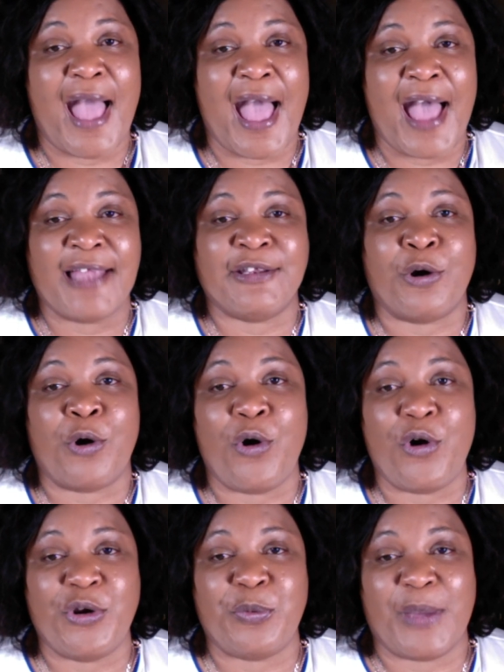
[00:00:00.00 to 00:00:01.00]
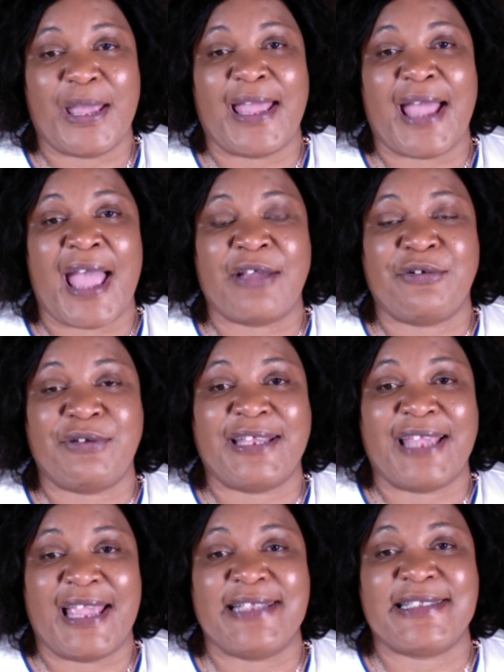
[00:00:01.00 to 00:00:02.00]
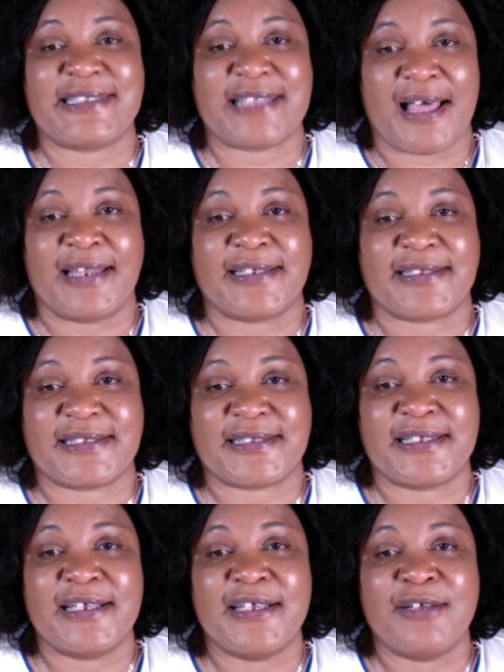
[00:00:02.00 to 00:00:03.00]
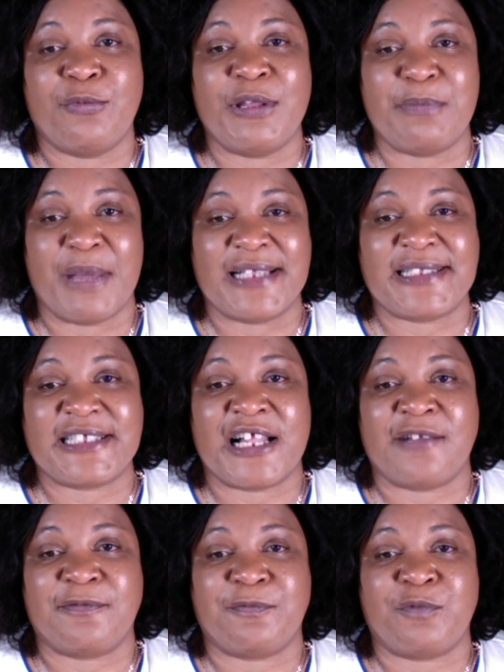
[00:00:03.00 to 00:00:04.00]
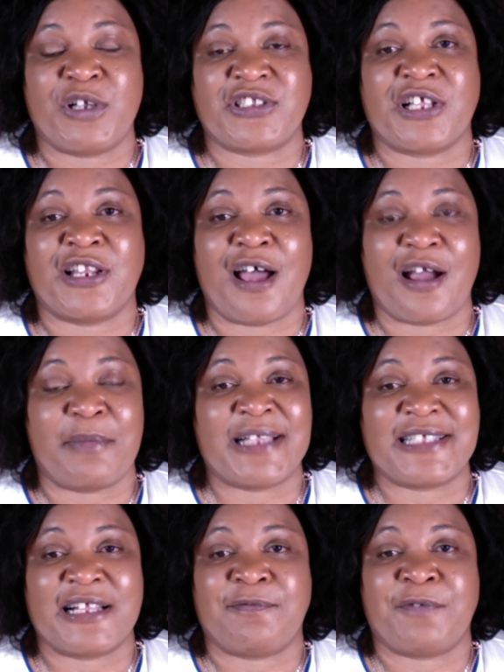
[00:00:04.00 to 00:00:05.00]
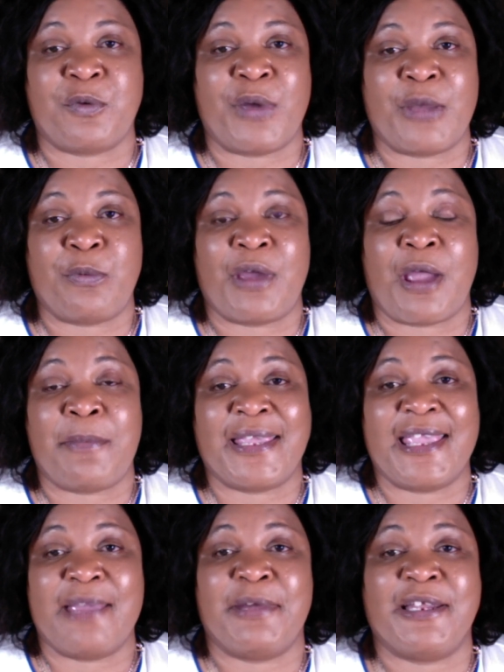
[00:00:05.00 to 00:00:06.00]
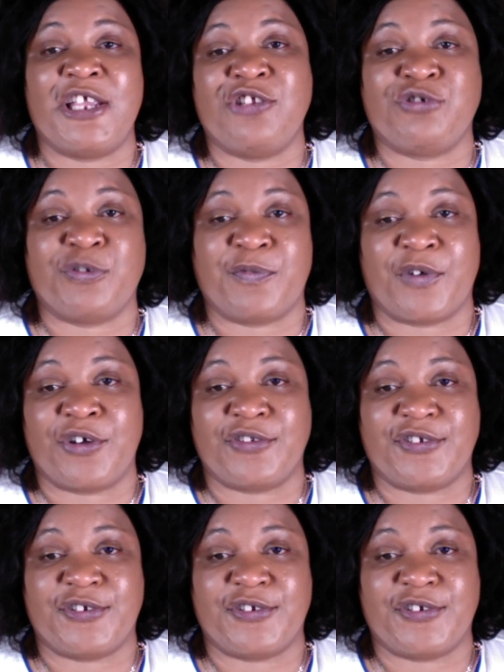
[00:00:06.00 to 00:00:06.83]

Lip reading: And the only way I could gain solace with myself was to lock myself away, where I became an introvert.